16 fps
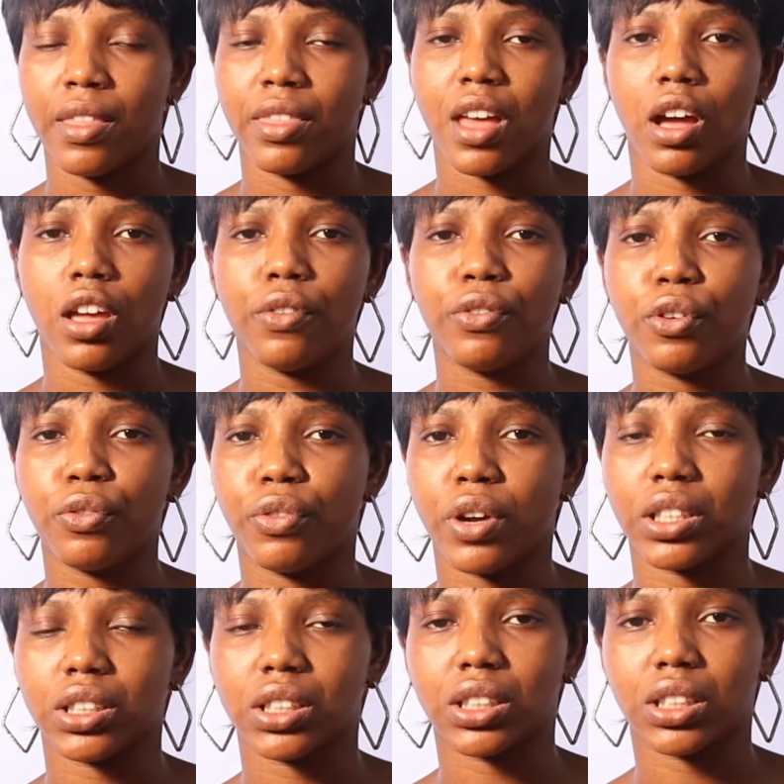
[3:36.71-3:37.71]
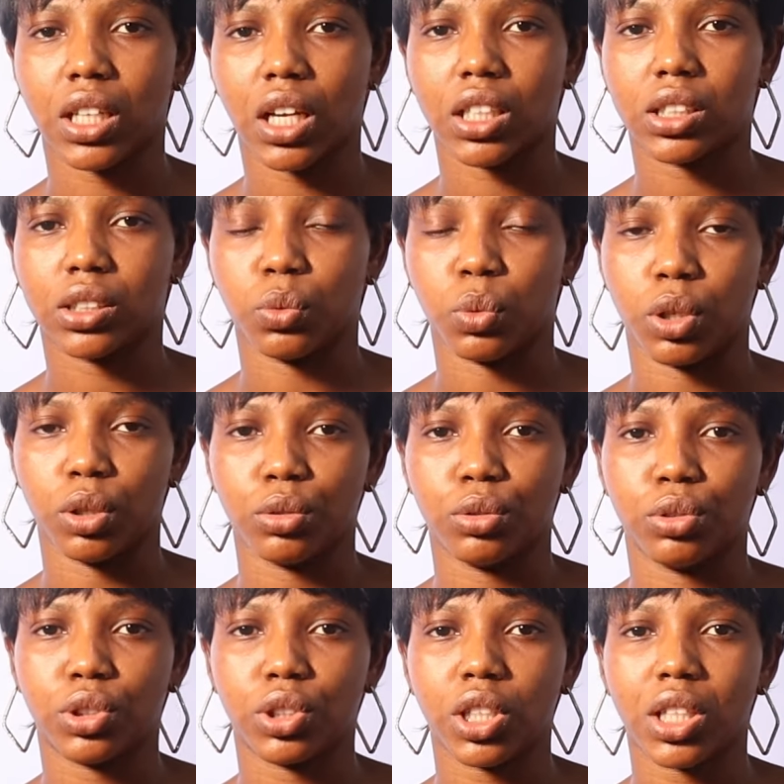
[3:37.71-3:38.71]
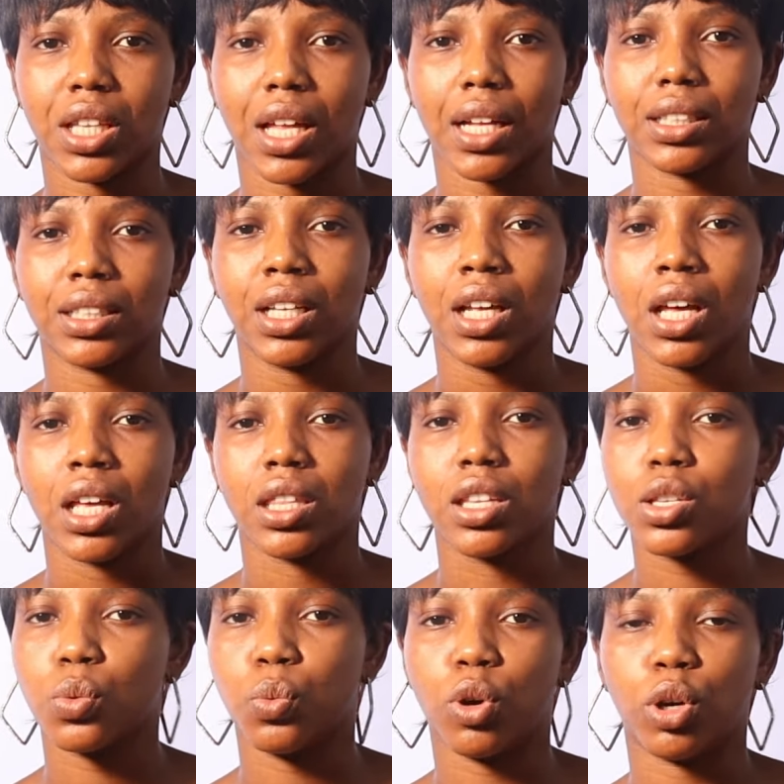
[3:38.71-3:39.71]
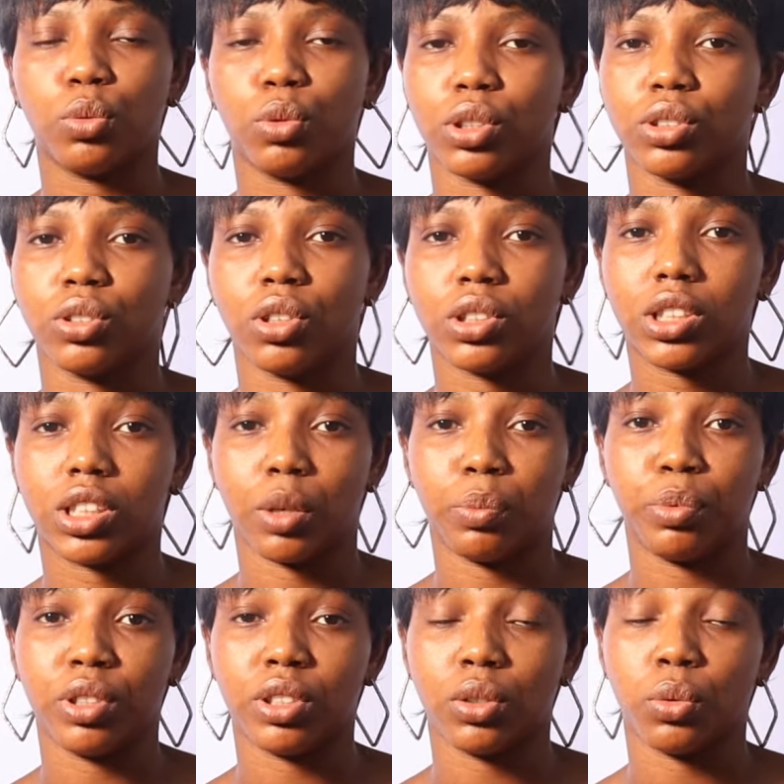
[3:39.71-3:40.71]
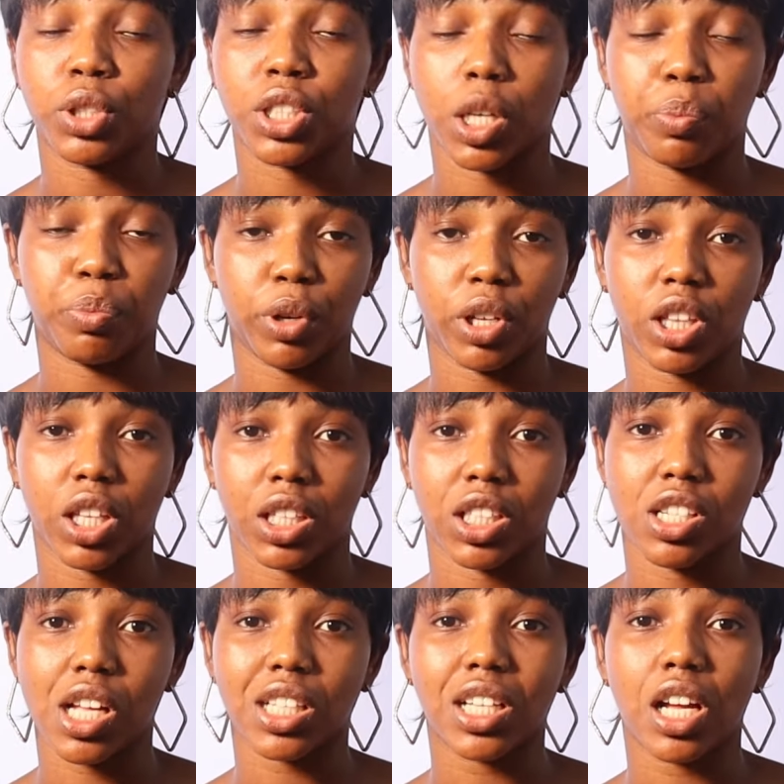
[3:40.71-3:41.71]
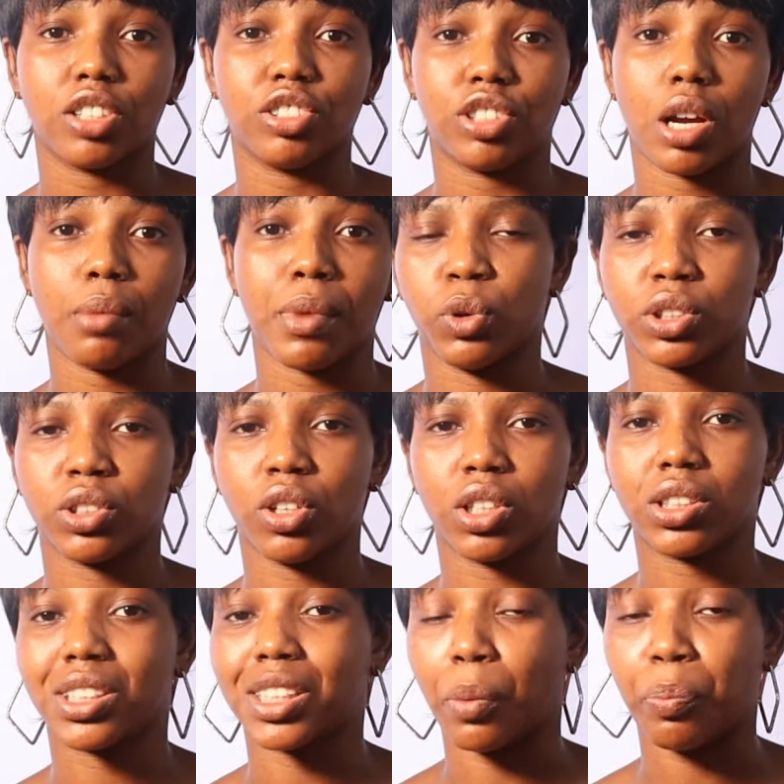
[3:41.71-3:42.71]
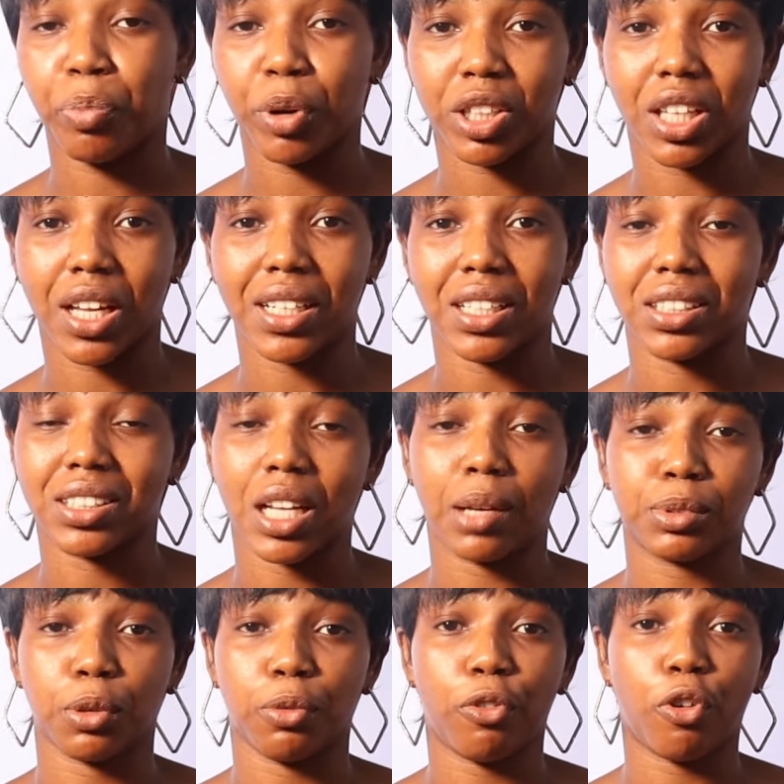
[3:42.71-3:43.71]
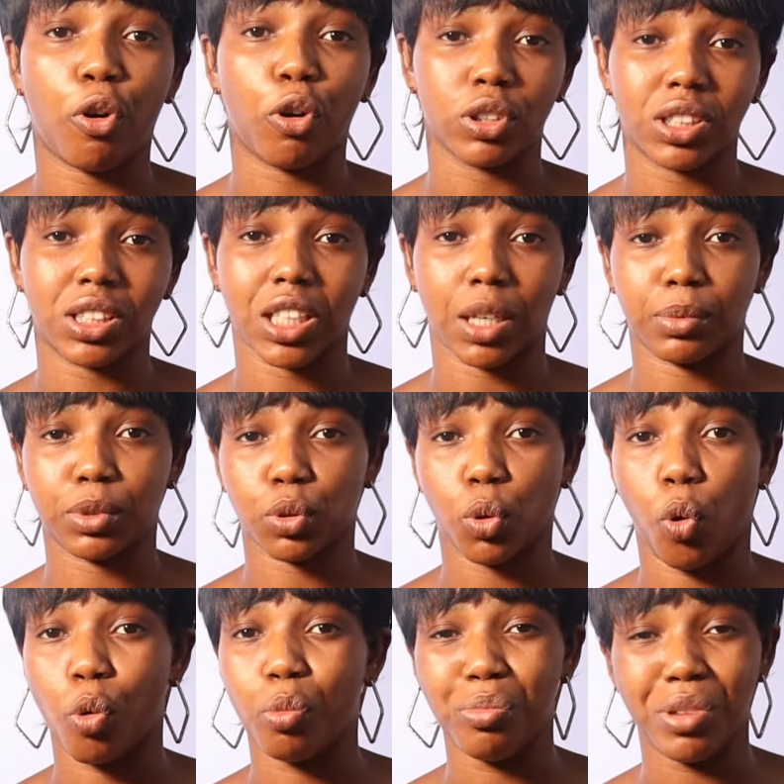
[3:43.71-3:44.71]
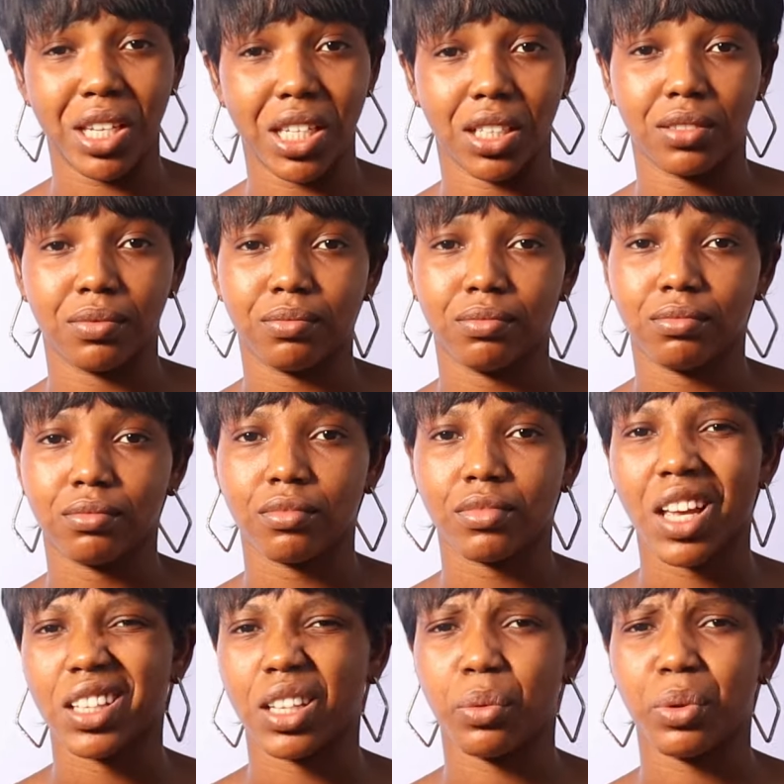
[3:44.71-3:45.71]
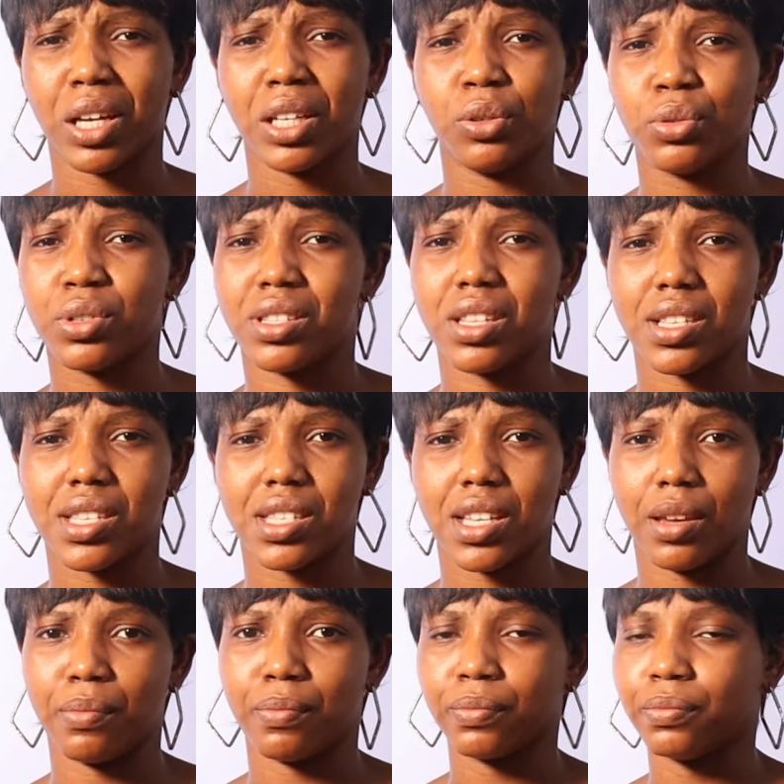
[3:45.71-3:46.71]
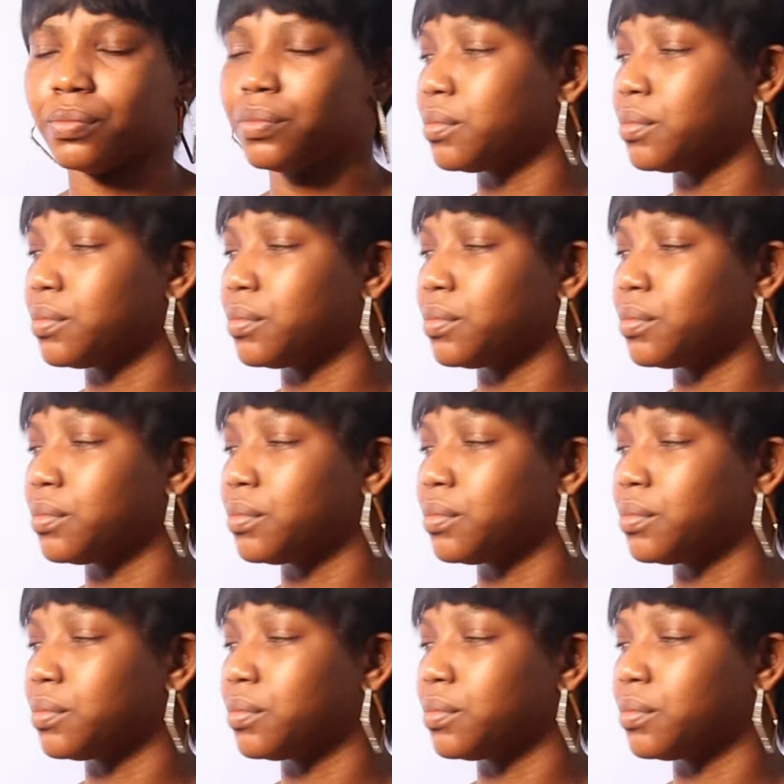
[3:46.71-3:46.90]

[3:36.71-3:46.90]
Now, if you read this text well, you see that this word was not separ separated. Theater and drama was not separated in terms of concept or meaning. They were used the same.